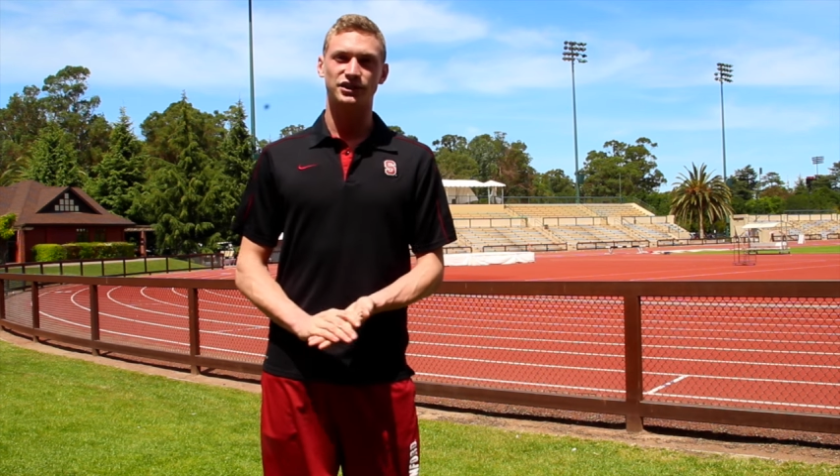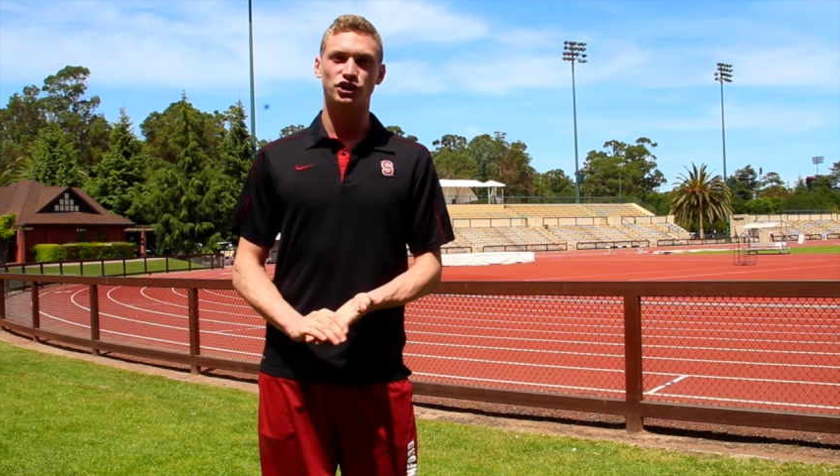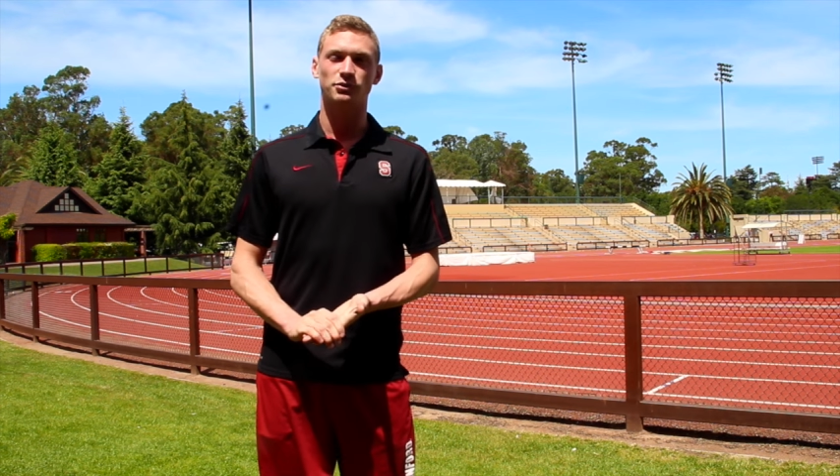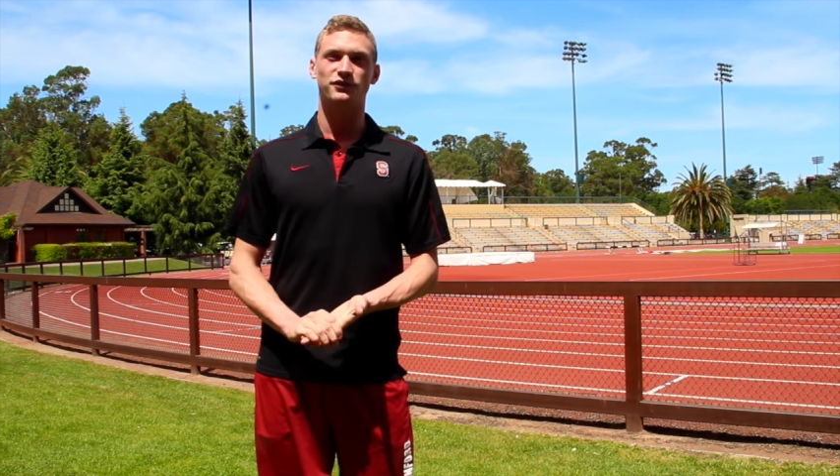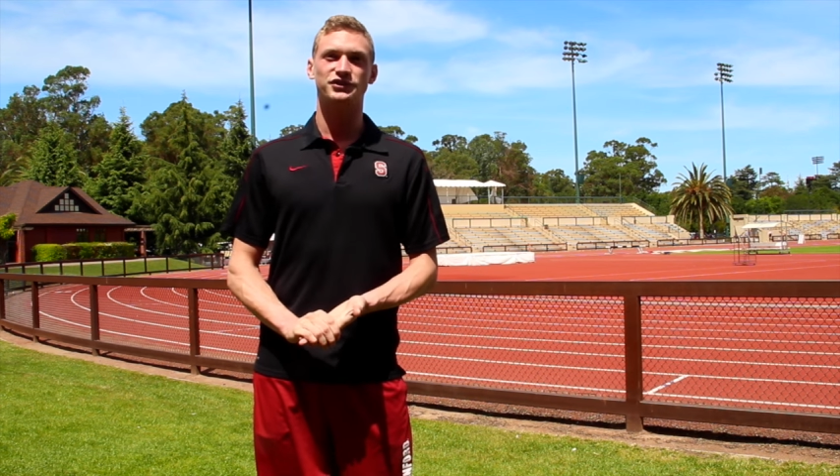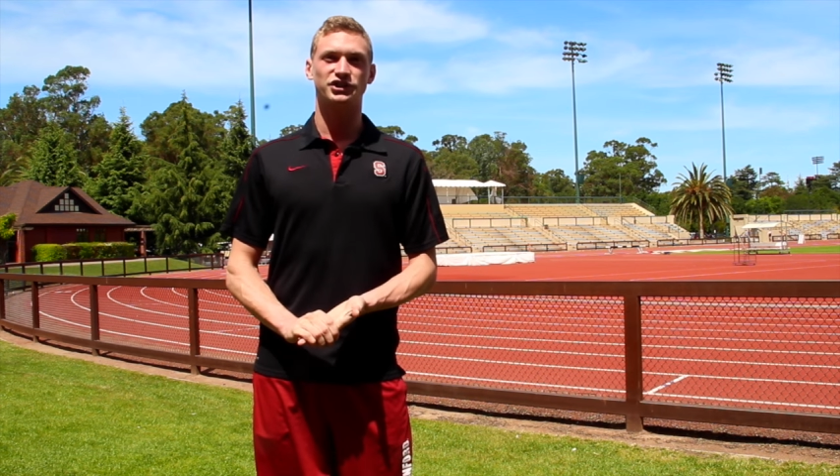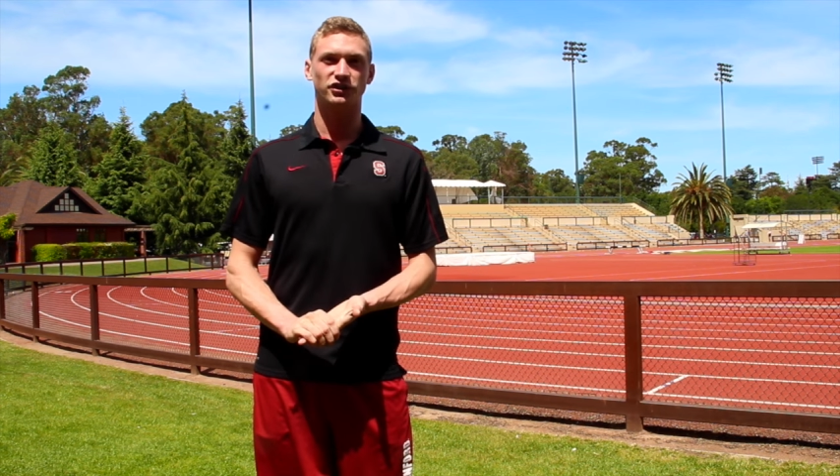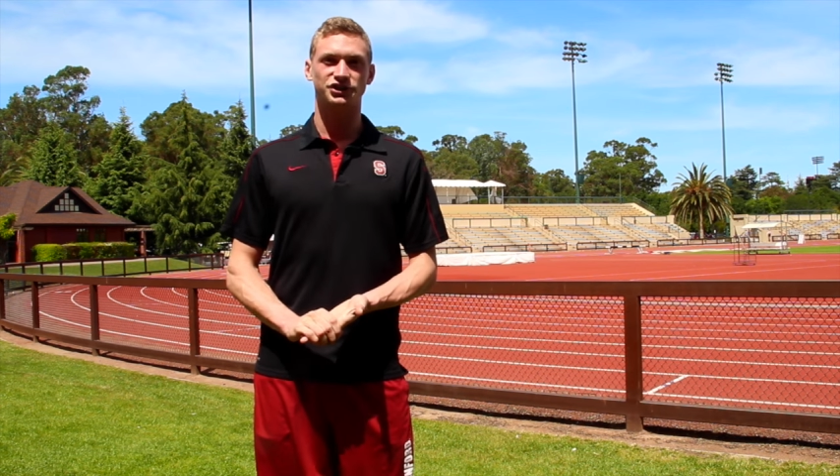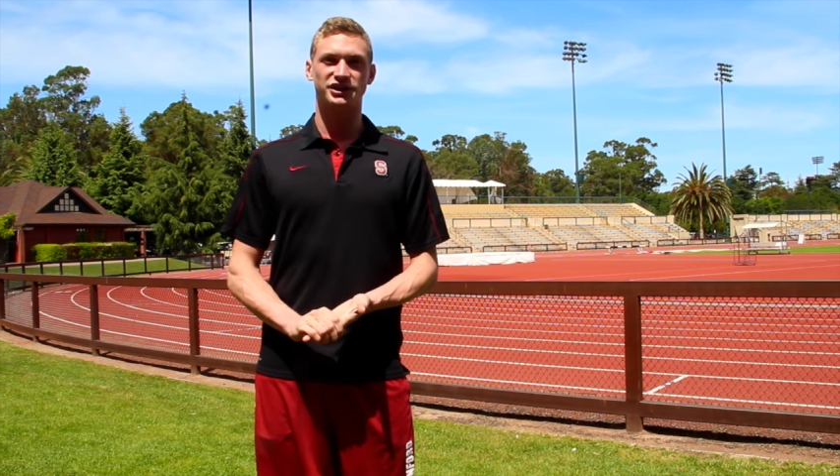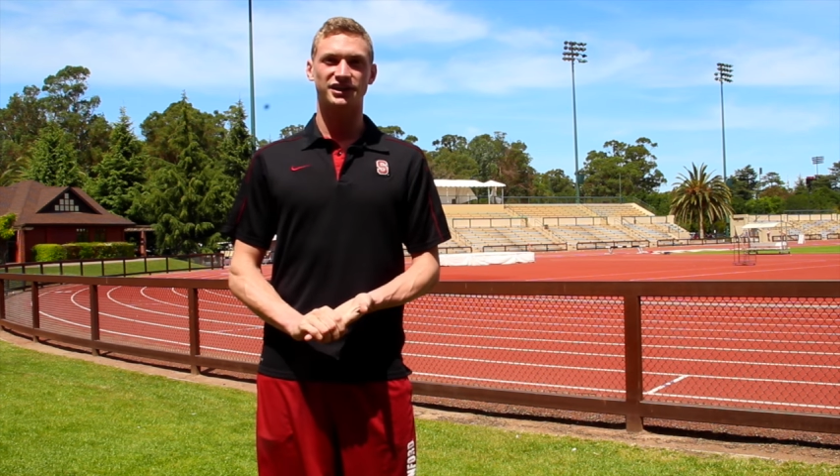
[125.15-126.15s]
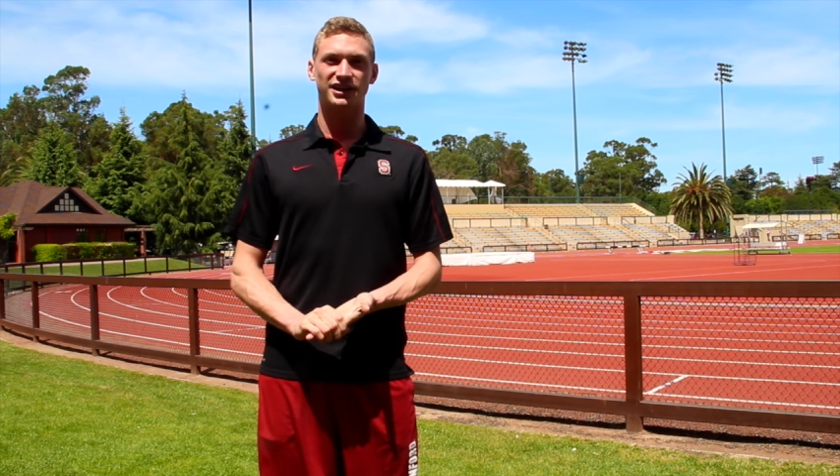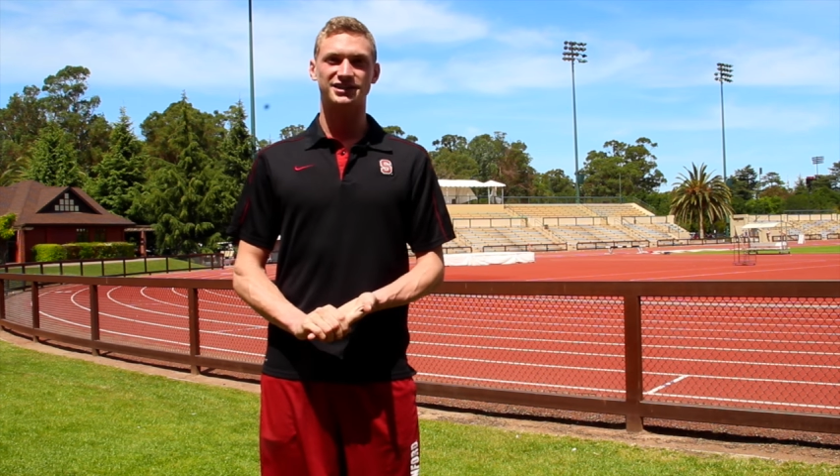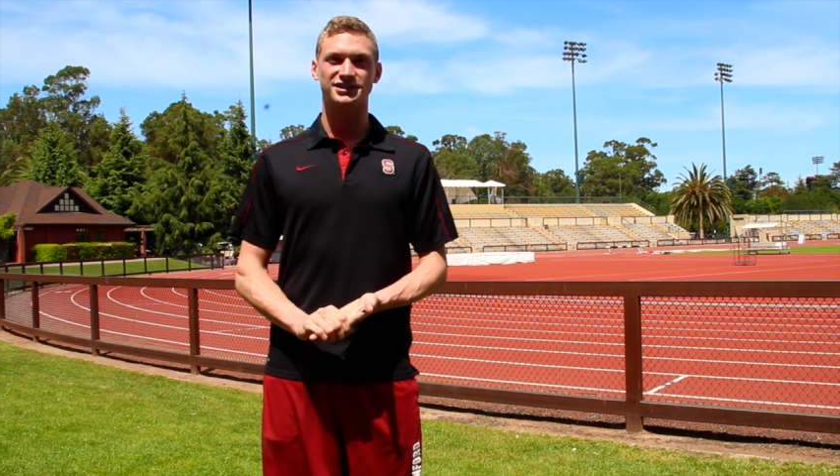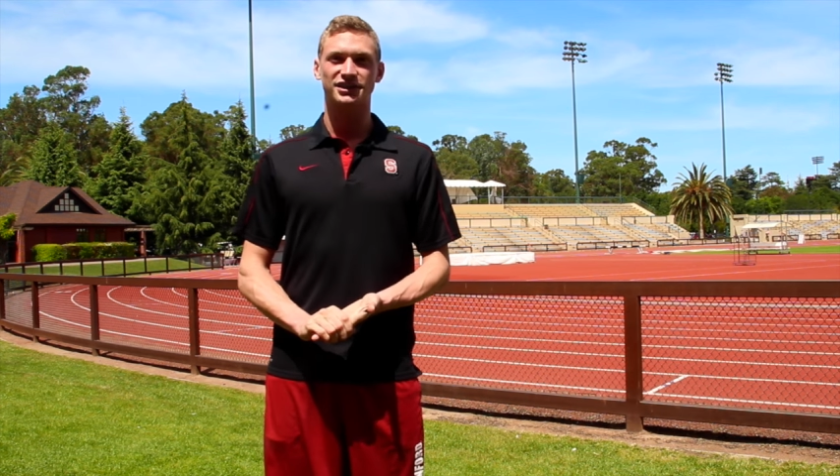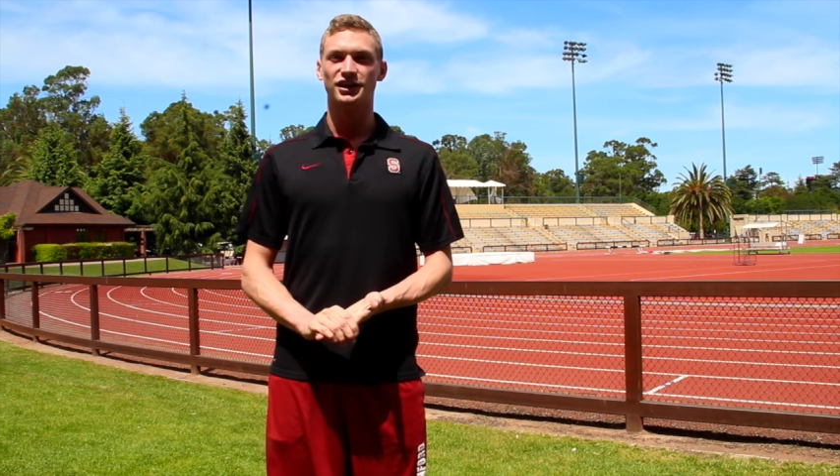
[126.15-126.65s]
human physiology
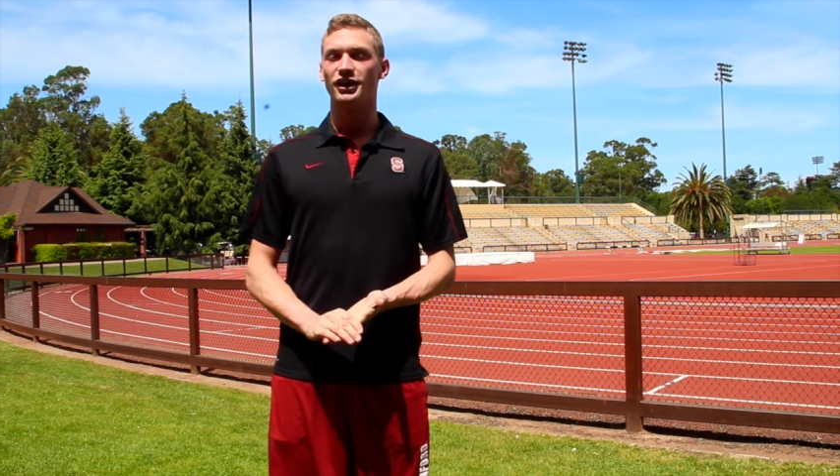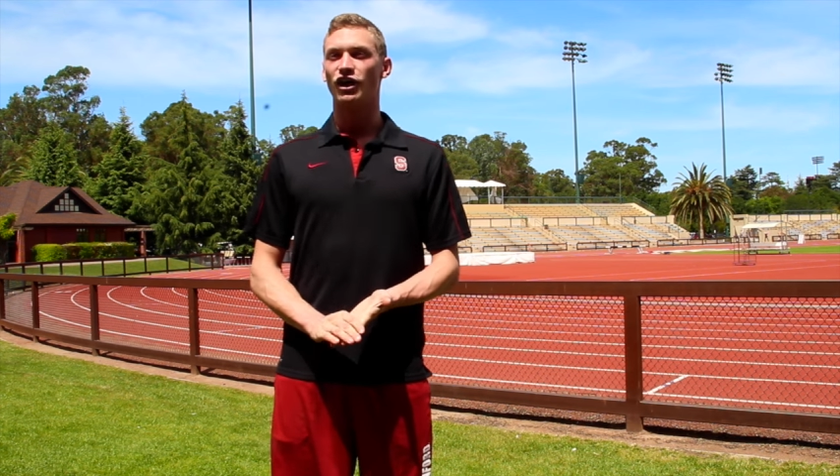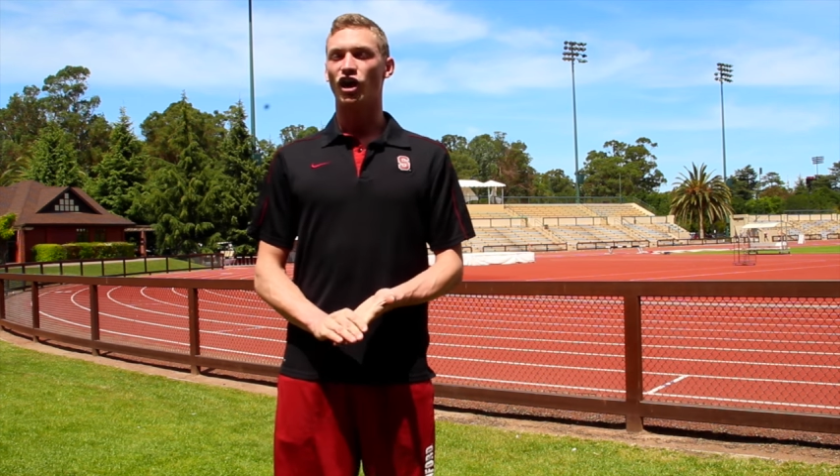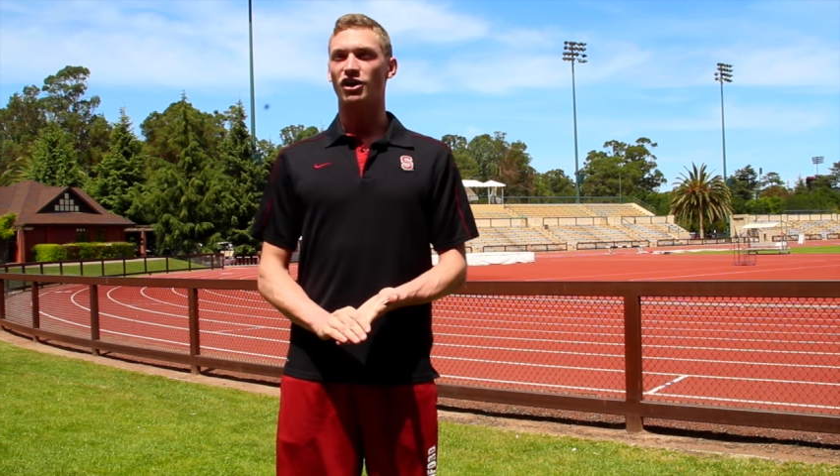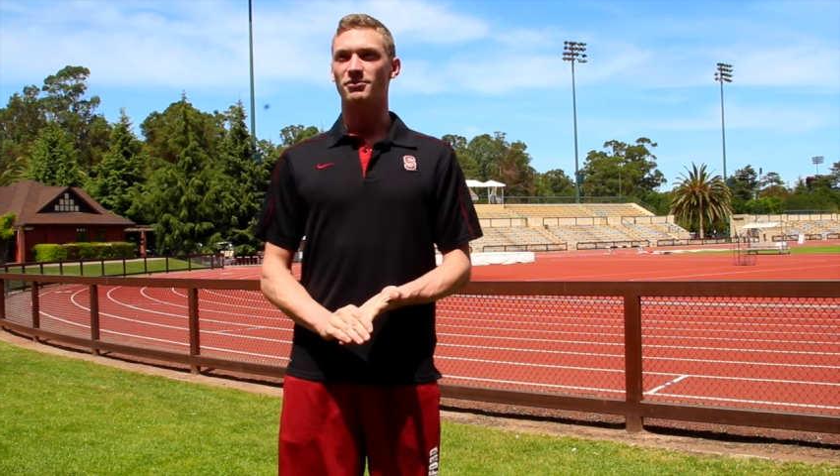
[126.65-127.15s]
class. I